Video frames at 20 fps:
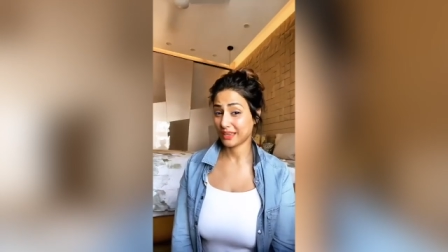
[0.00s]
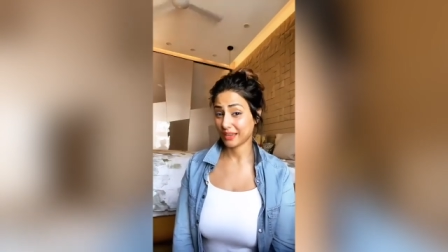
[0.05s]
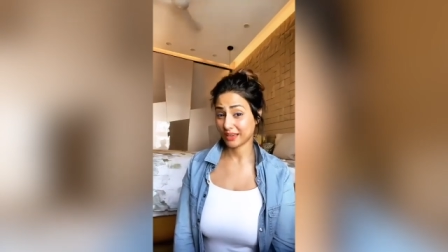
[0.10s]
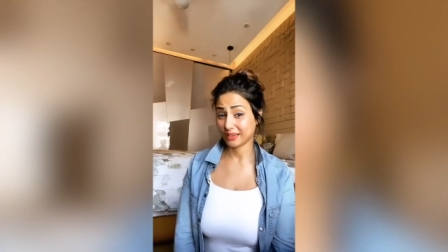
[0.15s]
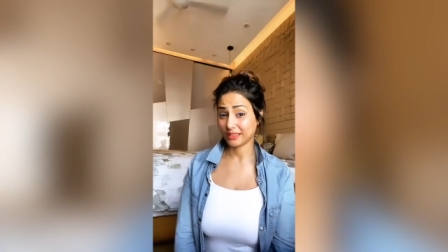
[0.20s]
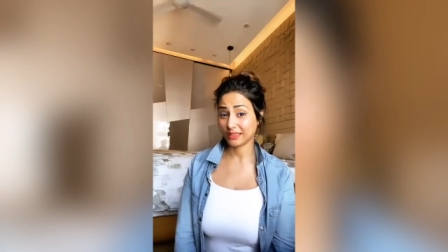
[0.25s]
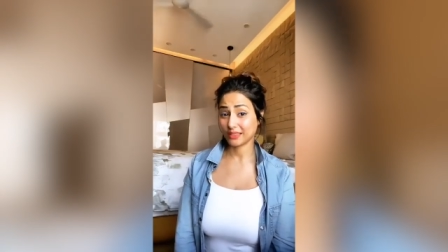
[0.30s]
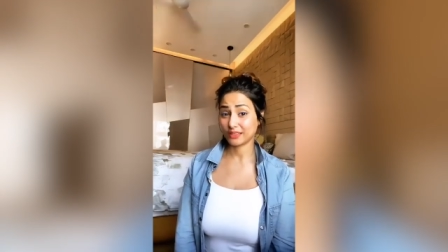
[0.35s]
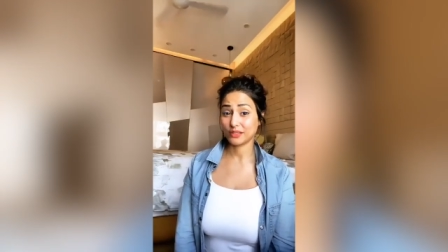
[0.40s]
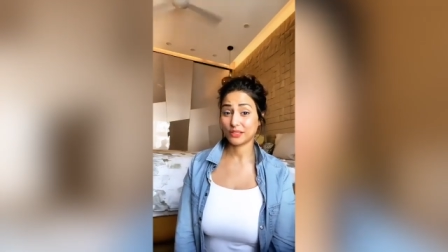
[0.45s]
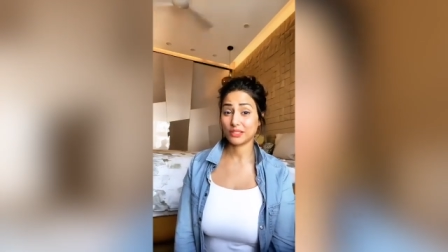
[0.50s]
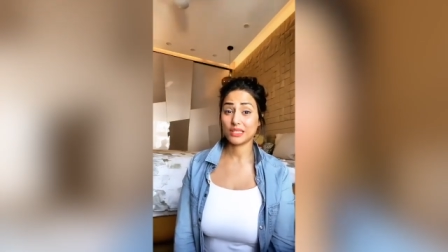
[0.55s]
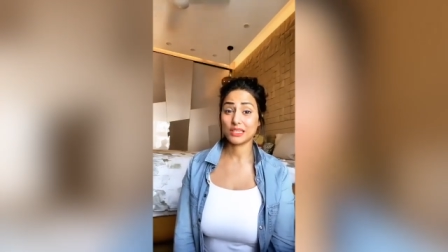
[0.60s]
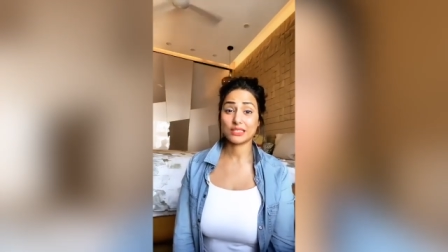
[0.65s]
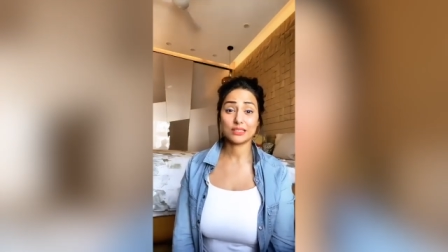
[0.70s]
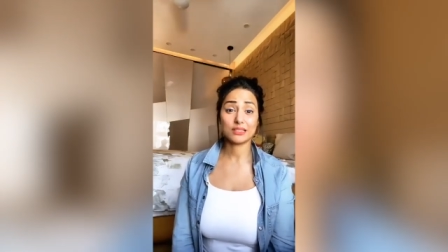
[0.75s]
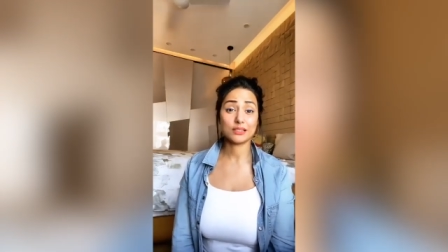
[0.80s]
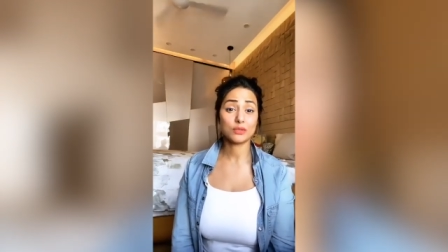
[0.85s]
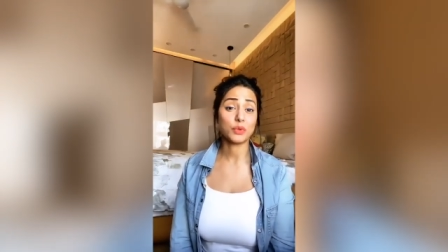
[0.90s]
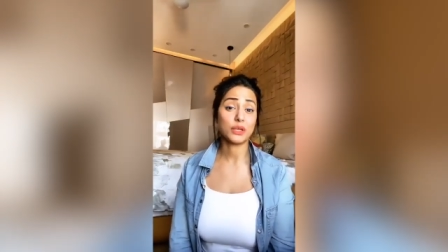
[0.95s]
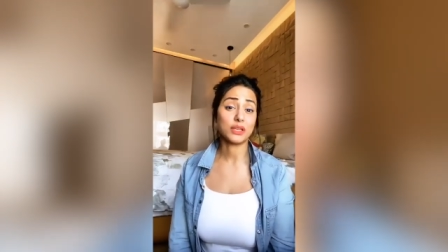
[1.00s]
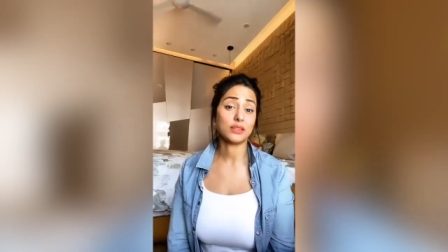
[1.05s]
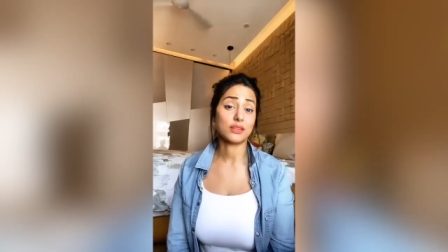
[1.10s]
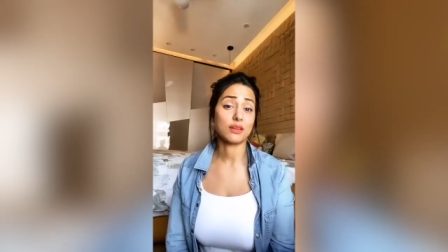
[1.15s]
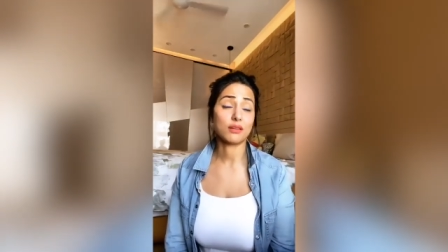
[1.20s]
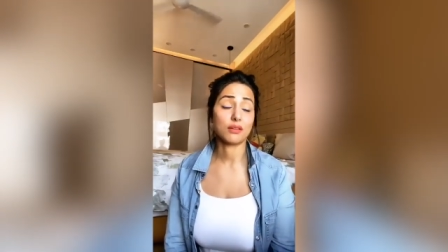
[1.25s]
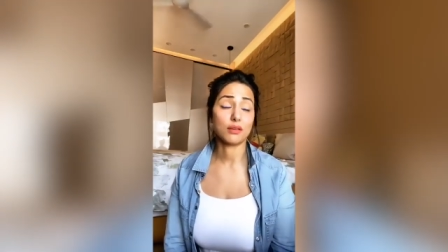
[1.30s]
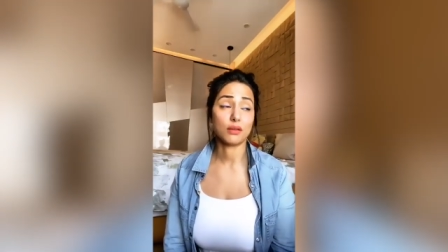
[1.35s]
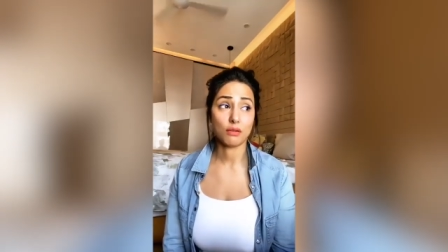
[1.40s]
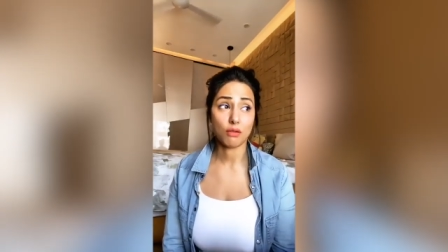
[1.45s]
I get irritated when
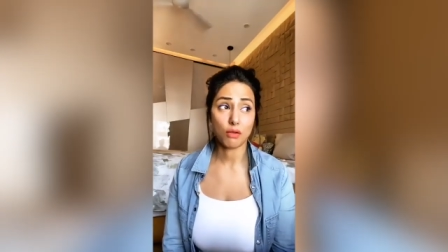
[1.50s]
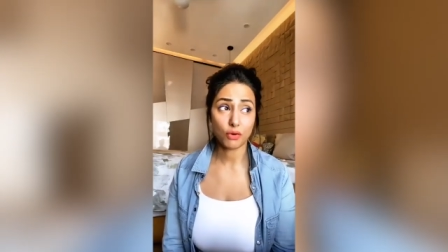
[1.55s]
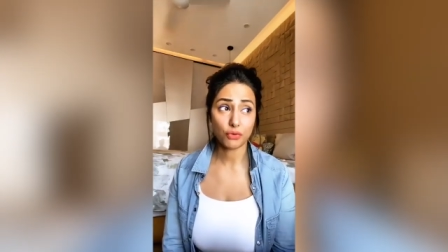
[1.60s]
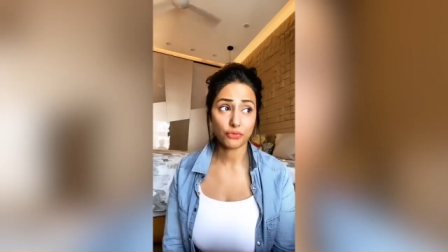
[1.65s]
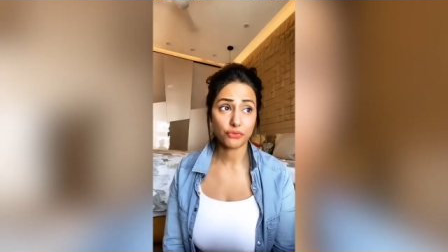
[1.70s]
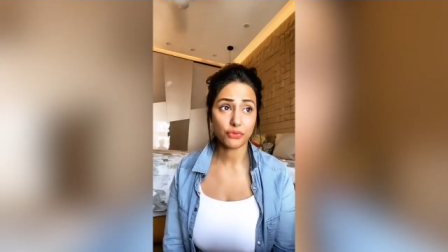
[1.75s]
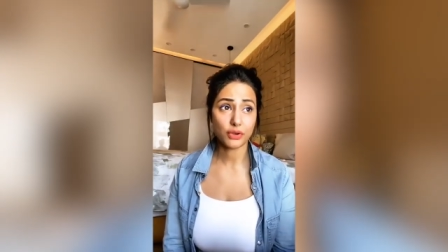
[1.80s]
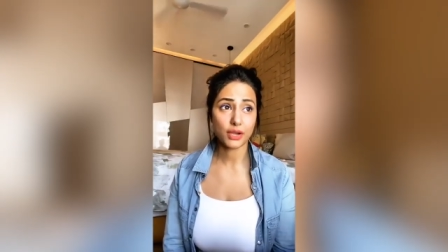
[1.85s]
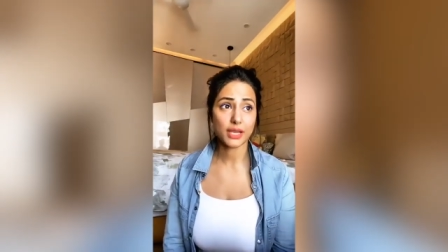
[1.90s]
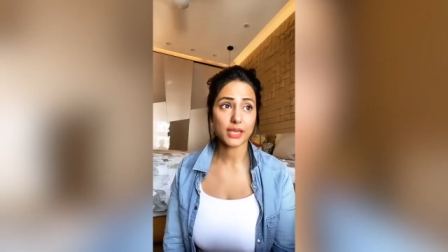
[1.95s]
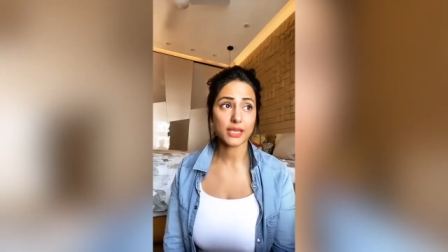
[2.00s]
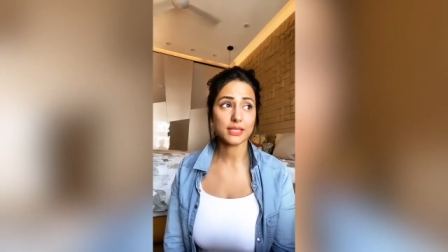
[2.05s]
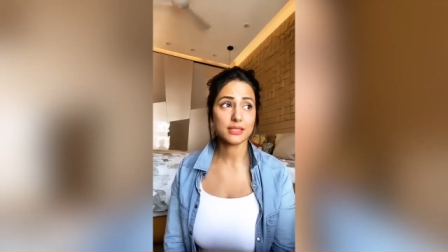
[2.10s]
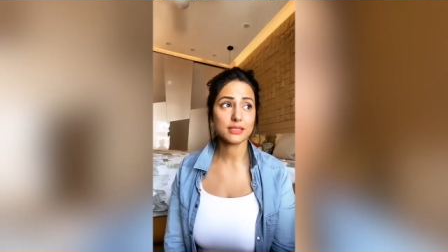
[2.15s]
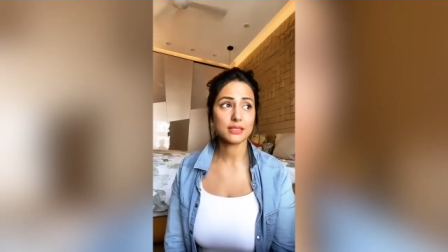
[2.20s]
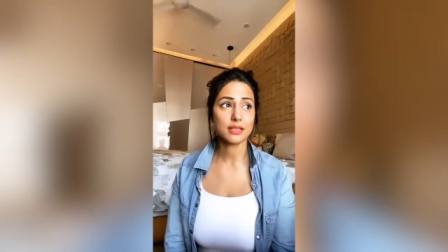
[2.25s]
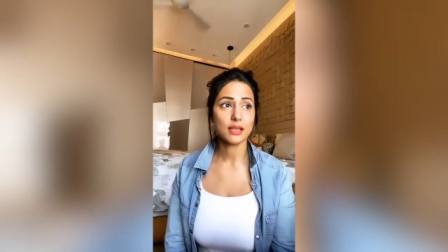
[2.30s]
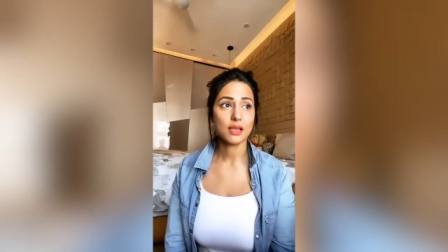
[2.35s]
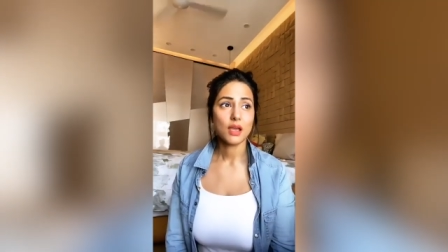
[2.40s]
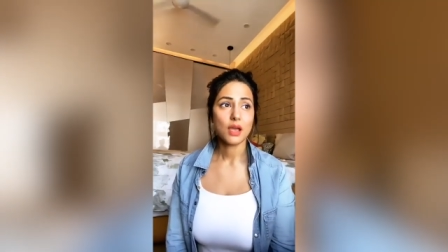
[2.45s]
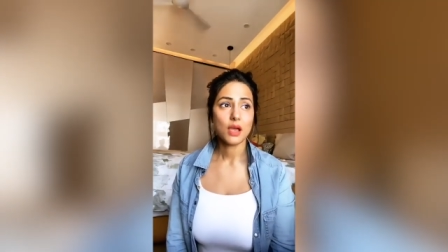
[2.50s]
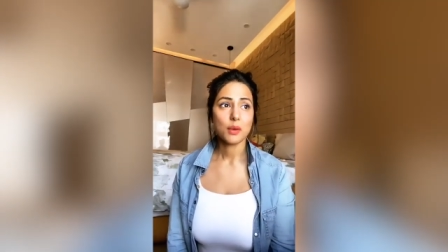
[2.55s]
there are a lot of fights,